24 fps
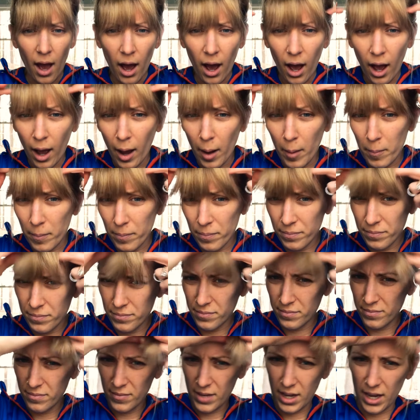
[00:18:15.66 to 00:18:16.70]

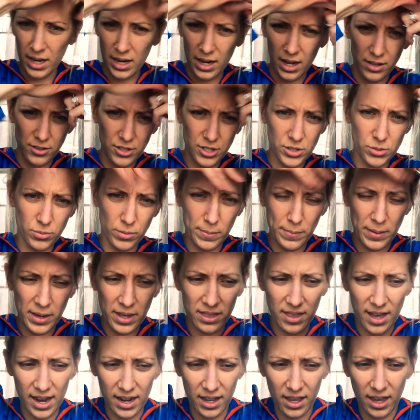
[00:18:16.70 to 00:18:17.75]
And I'll just repeat
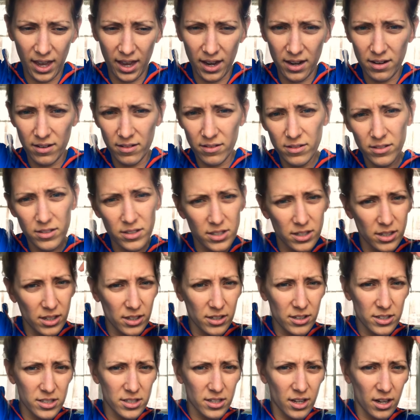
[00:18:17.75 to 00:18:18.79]
that again. So you're
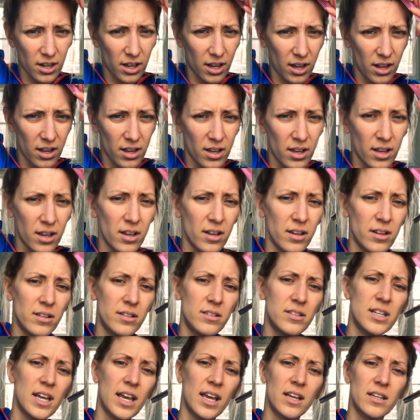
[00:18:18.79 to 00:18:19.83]
just gonna
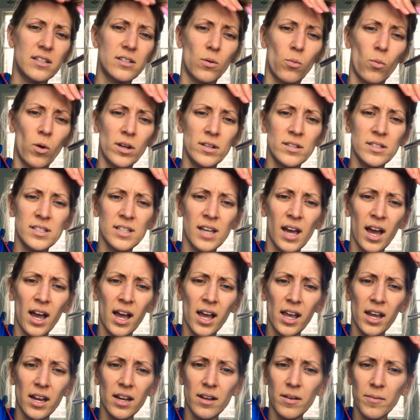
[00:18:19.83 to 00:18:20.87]
take it to one
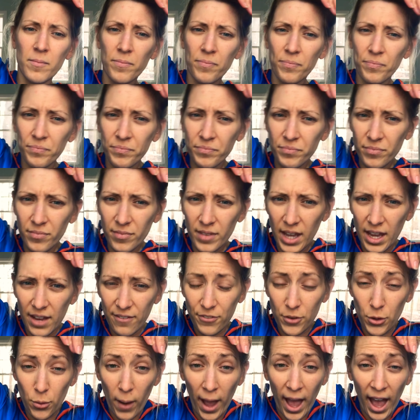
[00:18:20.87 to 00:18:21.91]
side.
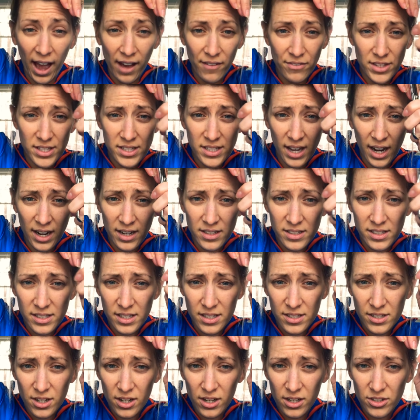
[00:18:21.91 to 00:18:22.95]
If you have this kind of
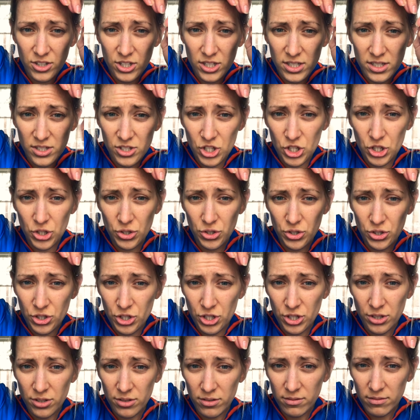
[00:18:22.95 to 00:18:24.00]
scissor,
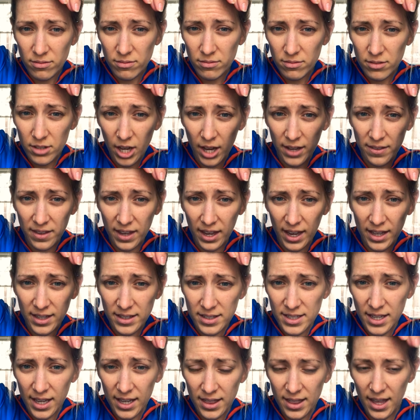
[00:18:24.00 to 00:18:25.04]
just cut the
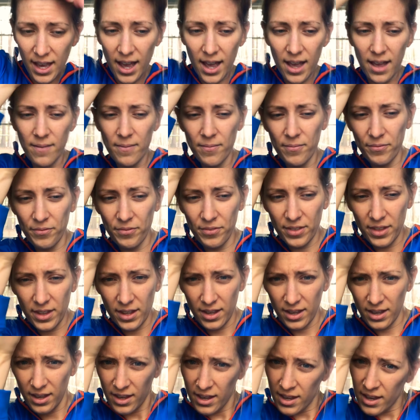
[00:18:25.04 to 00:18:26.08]
ends like that.
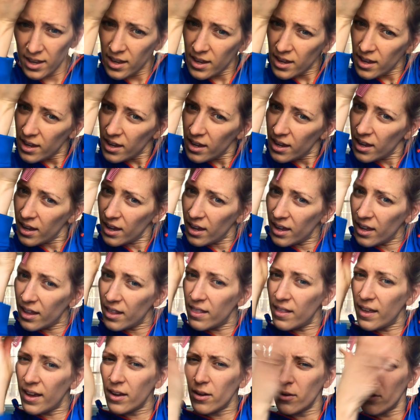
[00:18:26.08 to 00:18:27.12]

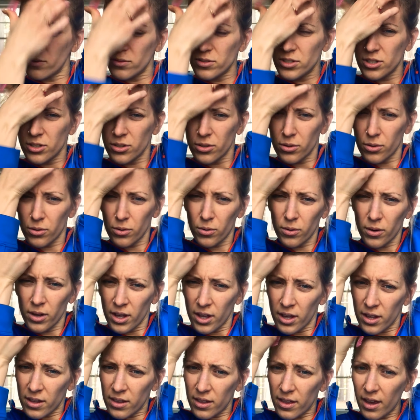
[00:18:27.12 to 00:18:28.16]
And then go to
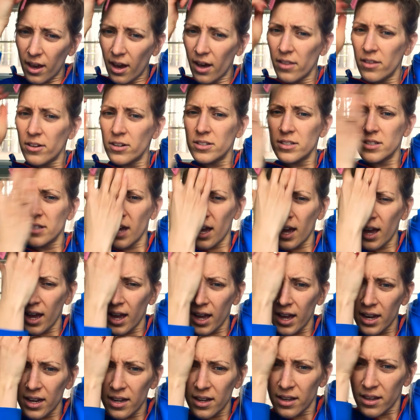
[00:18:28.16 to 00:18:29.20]
the other
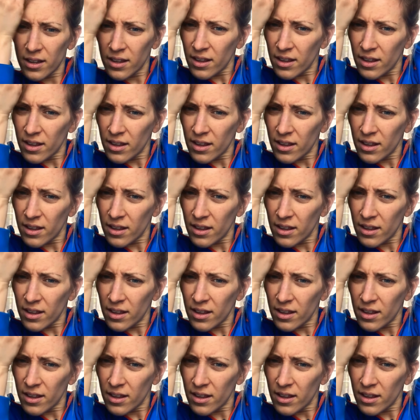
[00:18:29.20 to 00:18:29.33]
side.